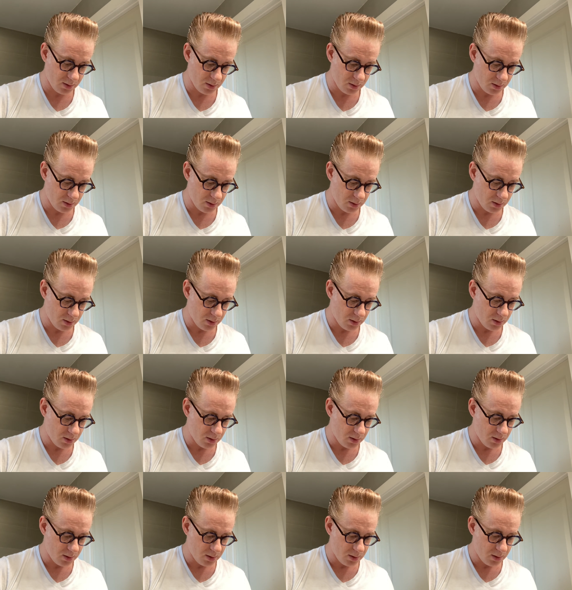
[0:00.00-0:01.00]

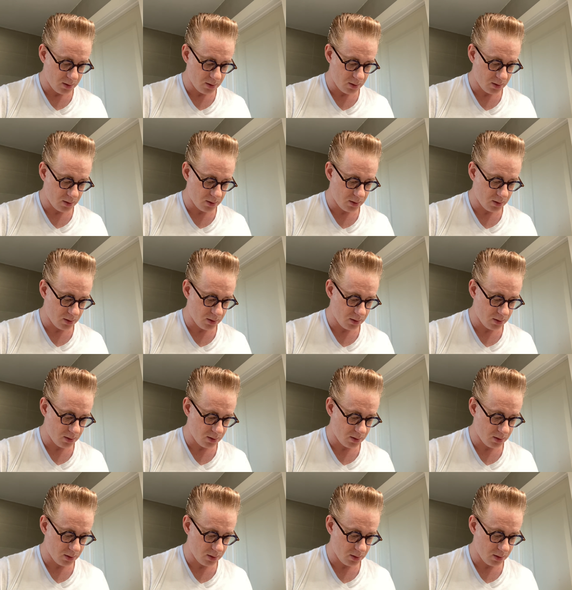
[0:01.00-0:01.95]
No one is speaking in this clip.